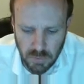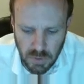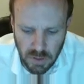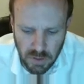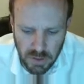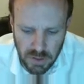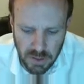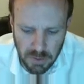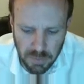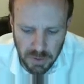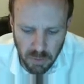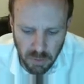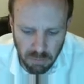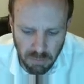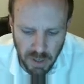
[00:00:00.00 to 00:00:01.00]
They need to be
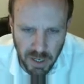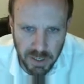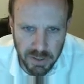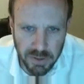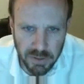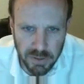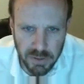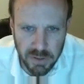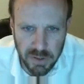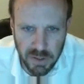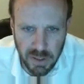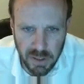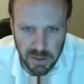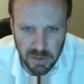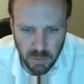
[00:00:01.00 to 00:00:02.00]
reminders
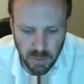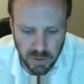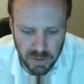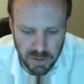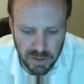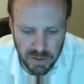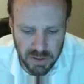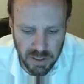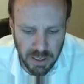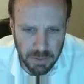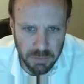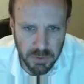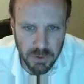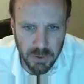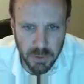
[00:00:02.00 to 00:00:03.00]
as to what it is that I'm
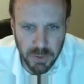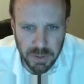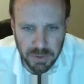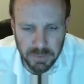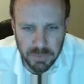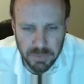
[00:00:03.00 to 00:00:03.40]
doing.